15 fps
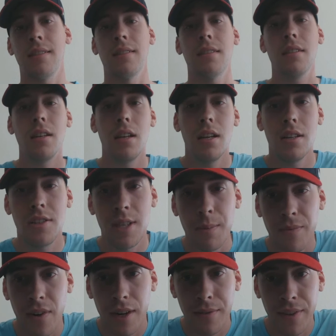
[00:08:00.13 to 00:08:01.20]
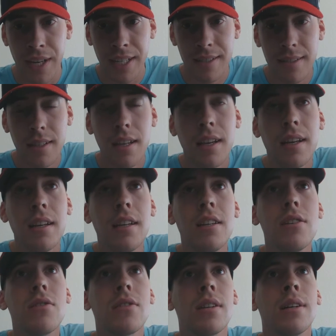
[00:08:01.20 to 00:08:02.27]
to Chip Fuckface.
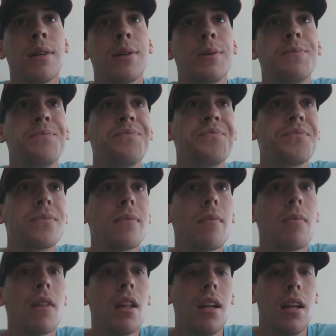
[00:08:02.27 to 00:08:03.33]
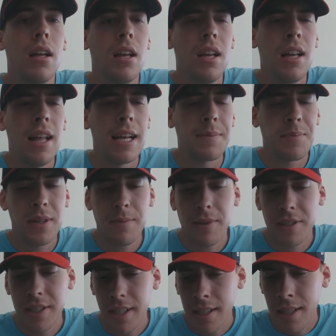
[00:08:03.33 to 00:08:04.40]
So that's pretty
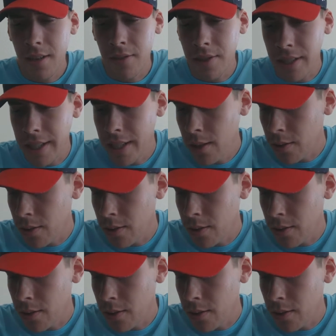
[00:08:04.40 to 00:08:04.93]
much it covering the